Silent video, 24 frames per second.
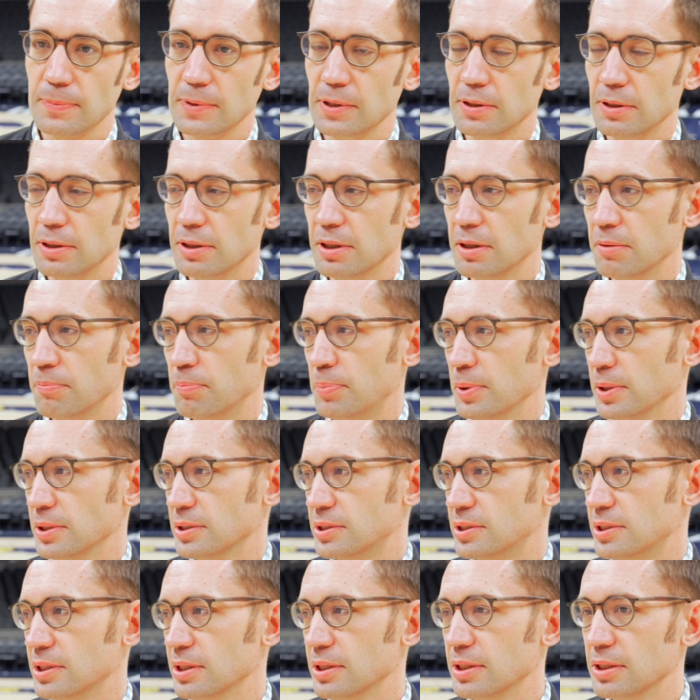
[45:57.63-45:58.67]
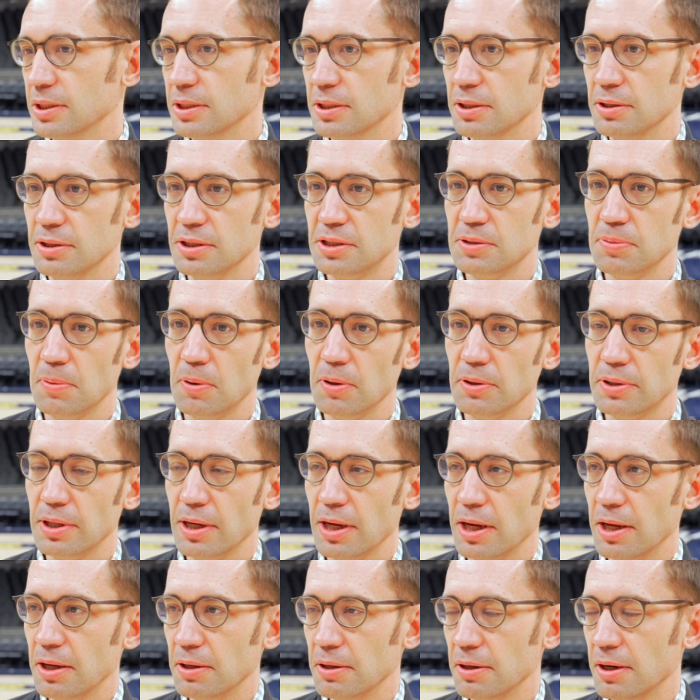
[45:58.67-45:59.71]
you're in a big city or a small
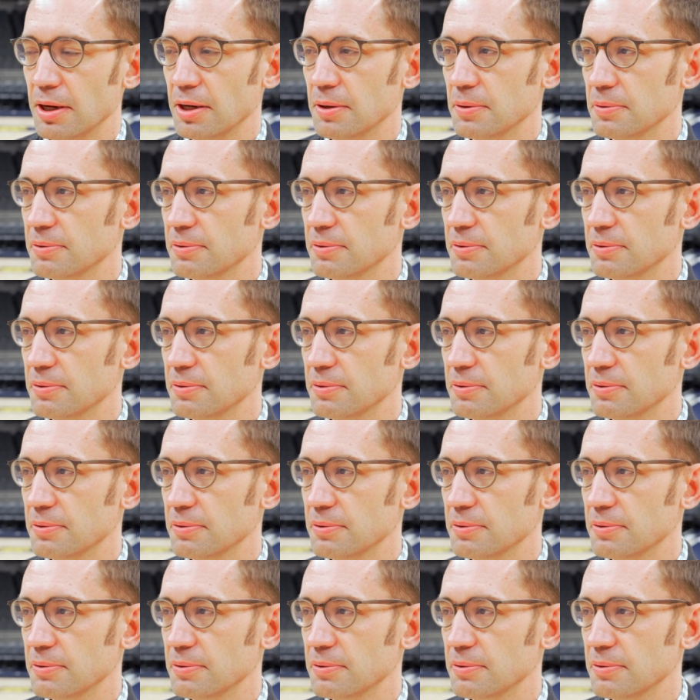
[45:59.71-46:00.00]
town, right?